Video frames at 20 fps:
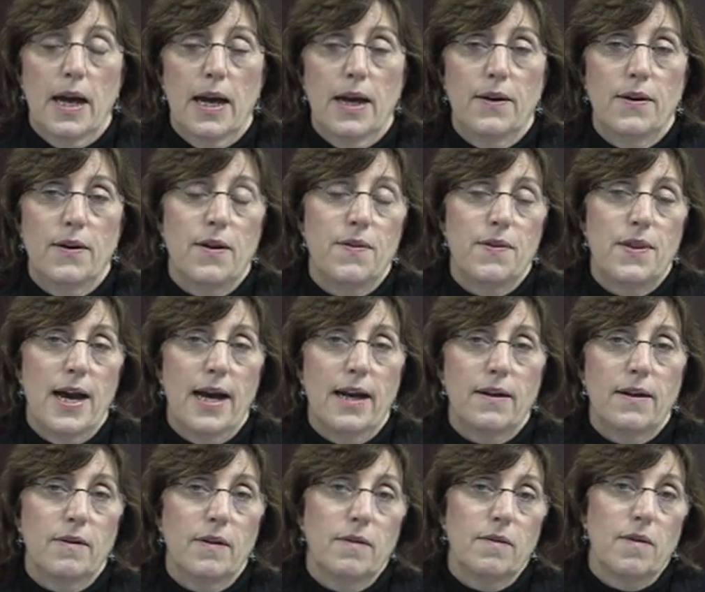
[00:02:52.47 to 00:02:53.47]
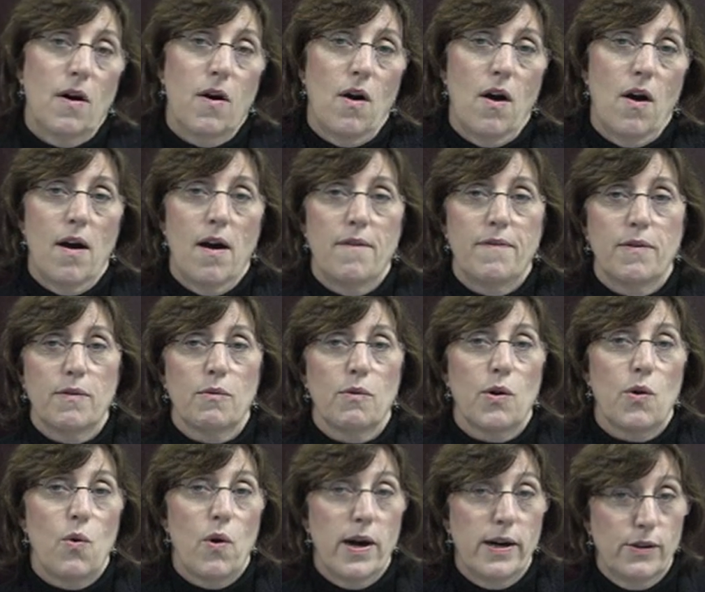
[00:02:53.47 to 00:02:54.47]
And that often
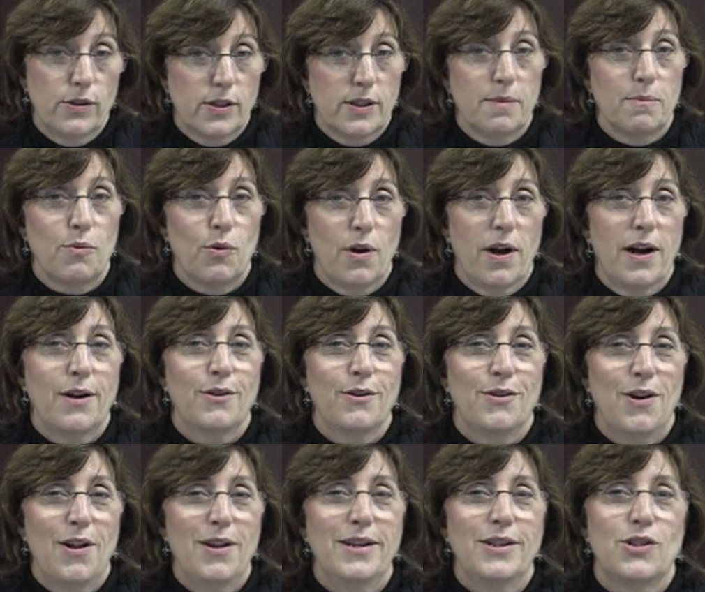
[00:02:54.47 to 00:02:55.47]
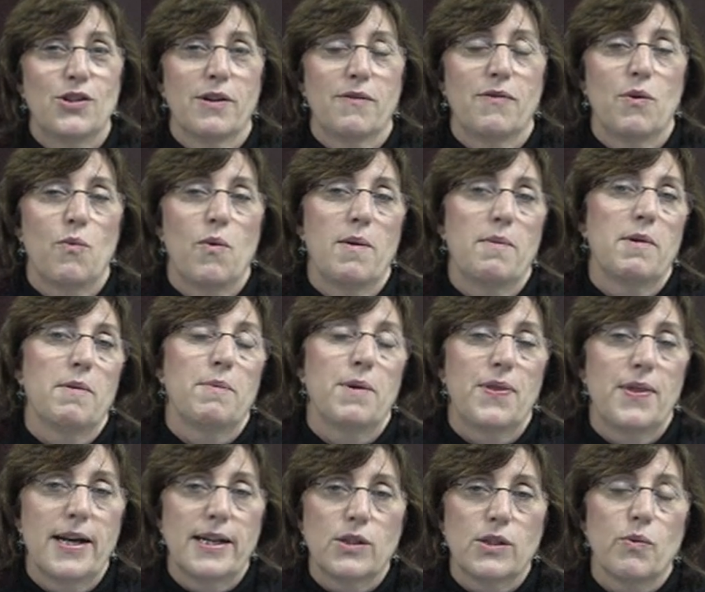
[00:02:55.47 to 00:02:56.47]
requires some prior knowledge of the woman,
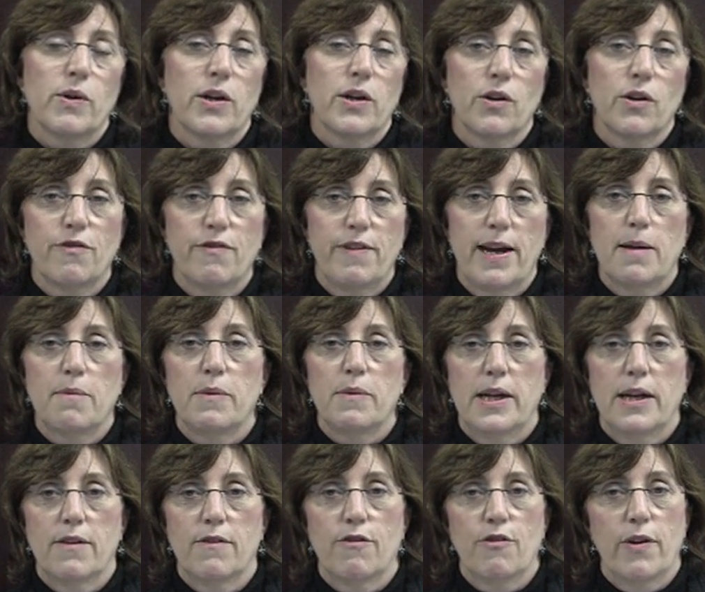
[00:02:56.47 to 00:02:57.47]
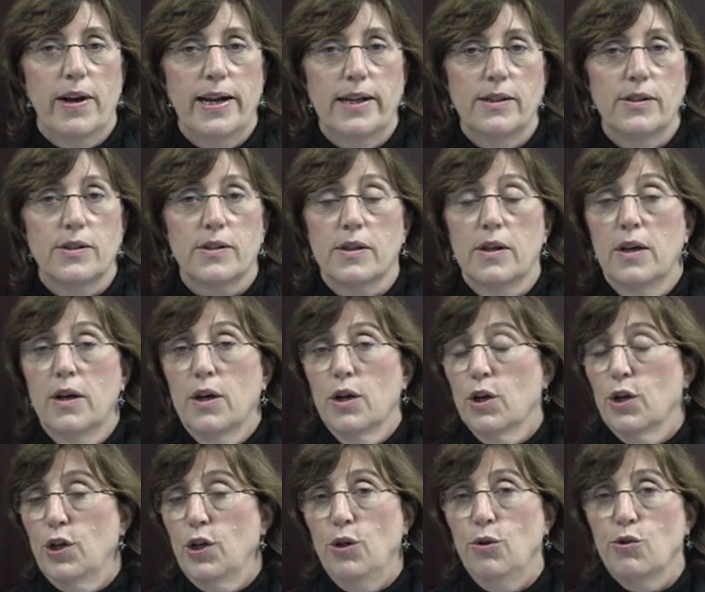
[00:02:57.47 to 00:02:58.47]
but that's where her family and friends,
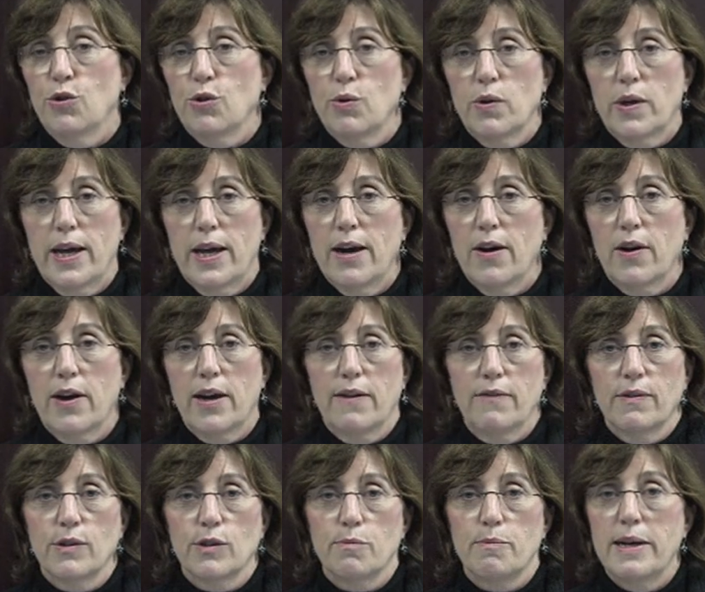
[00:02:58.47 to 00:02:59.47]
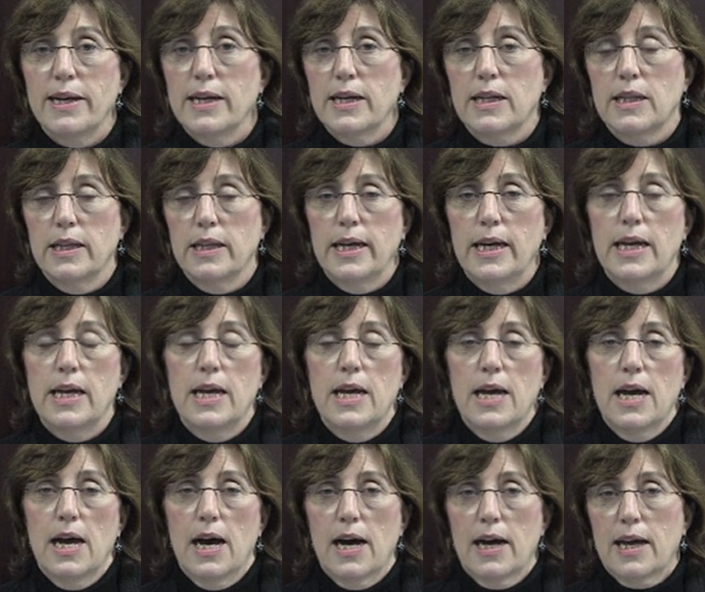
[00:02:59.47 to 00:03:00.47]
her usual caregivers medically,
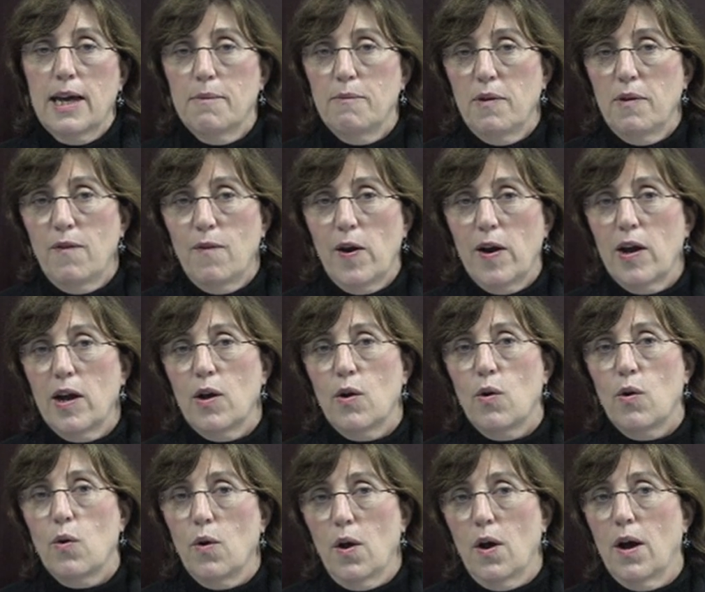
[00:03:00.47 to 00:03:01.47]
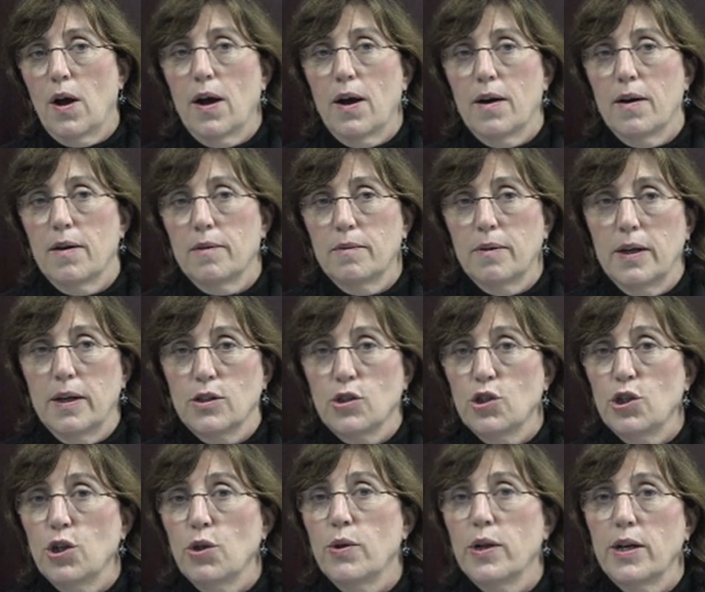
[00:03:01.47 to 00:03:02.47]
can be very
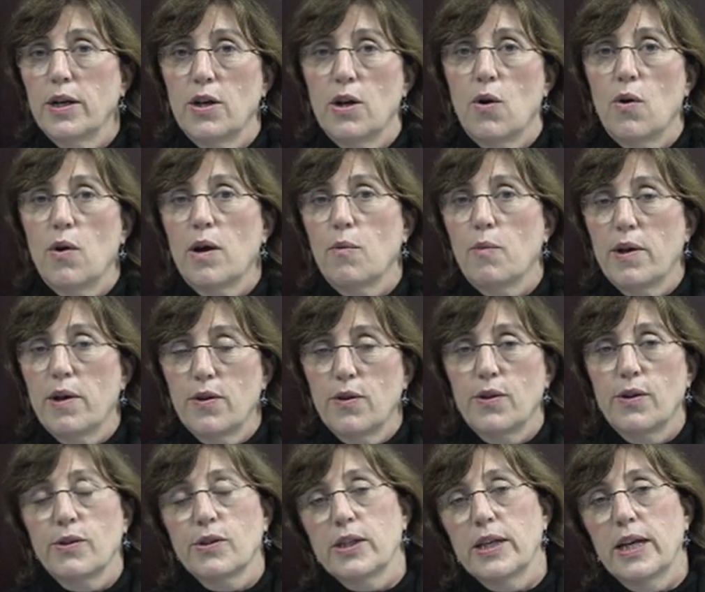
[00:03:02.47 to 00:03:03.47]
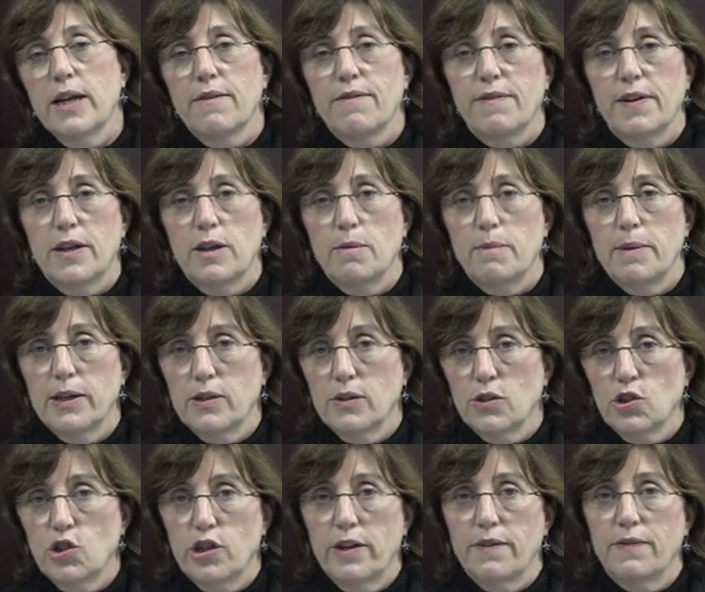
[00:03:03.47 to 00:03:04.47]
astute at knowing whether they're seeing a
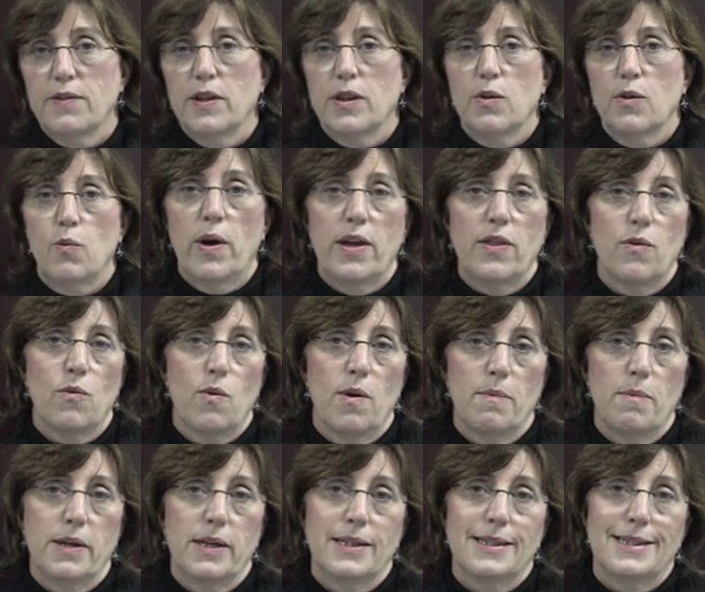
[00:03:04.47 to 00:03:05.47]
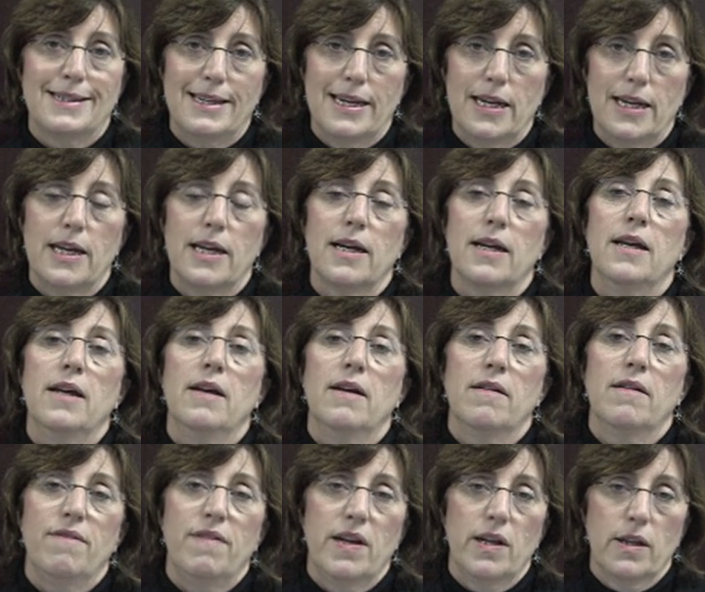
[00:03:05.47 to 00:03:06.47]
fundamental shift way the woman is thinking,
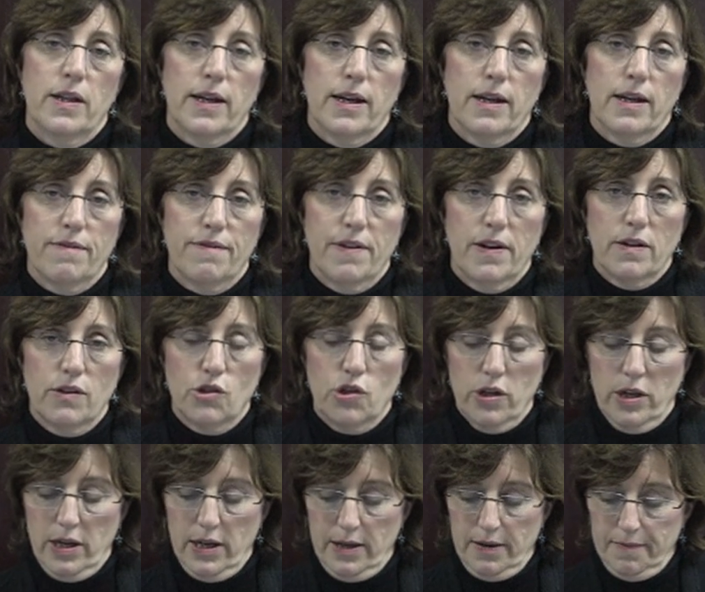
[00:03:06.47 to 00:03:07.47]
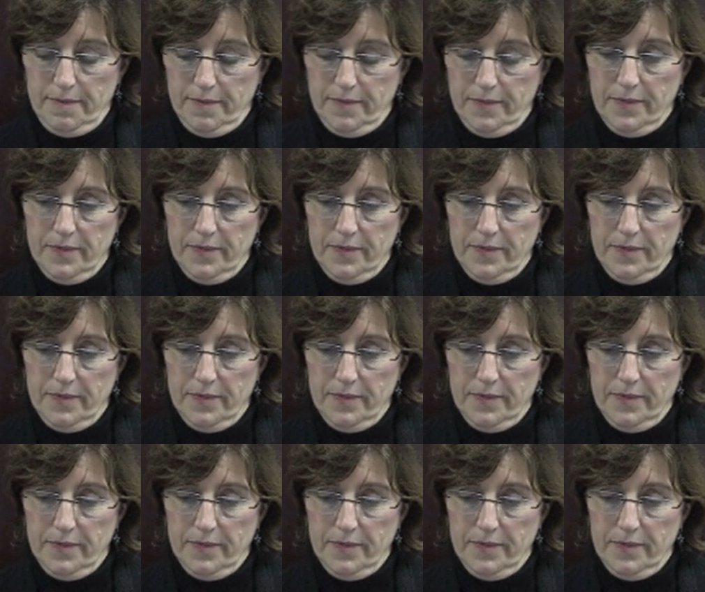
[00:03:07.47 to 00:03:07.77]
feeling, and functioning.